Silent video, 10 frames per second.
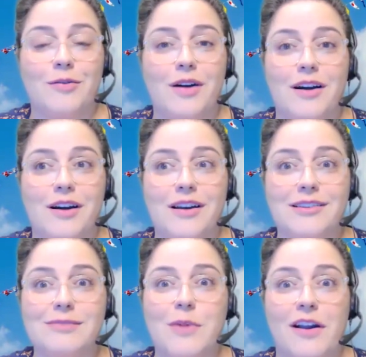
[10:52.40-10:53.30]

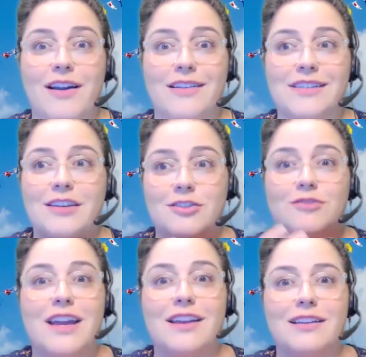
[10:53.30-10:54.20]
experience, I
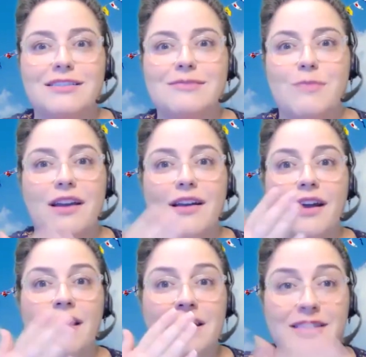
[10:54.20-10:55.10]
do get
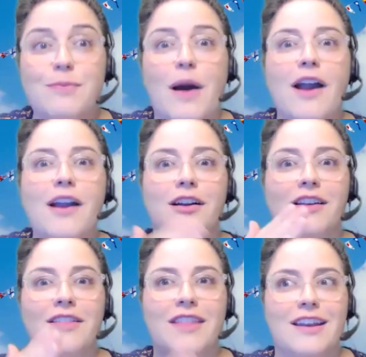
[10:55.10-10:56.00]
inspired.
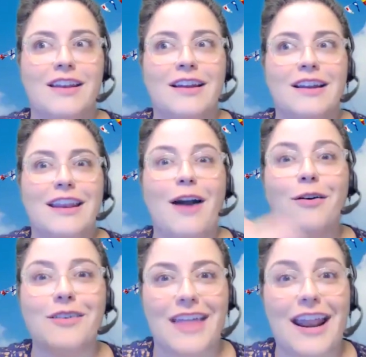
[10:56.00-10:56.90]
And then
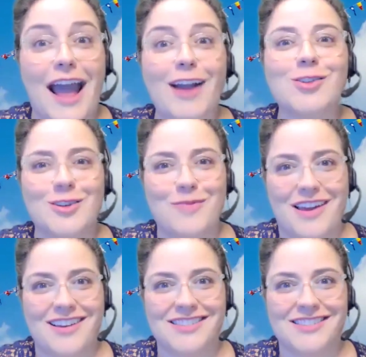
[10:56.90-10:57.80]
now that action
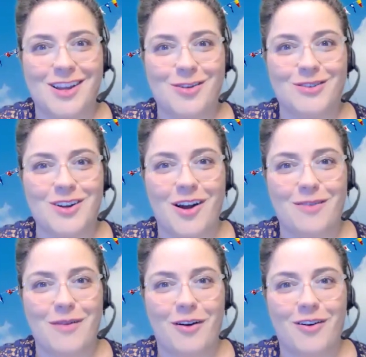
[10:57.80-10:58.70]
piece that you were
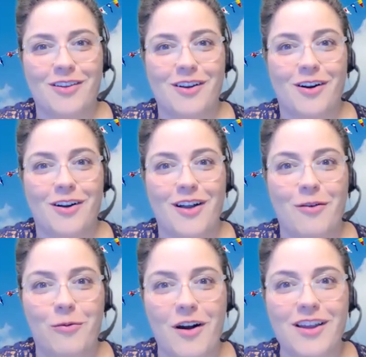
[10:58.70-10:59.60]
talking about earlier,
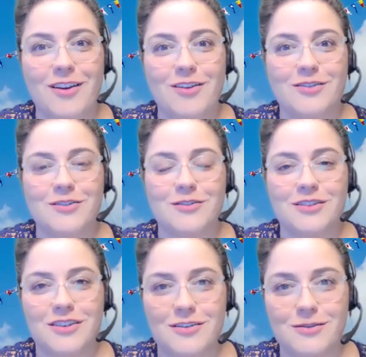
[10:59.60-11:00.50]
what can you do
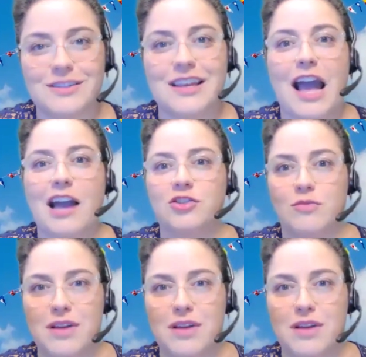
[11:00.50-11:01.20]
to use that action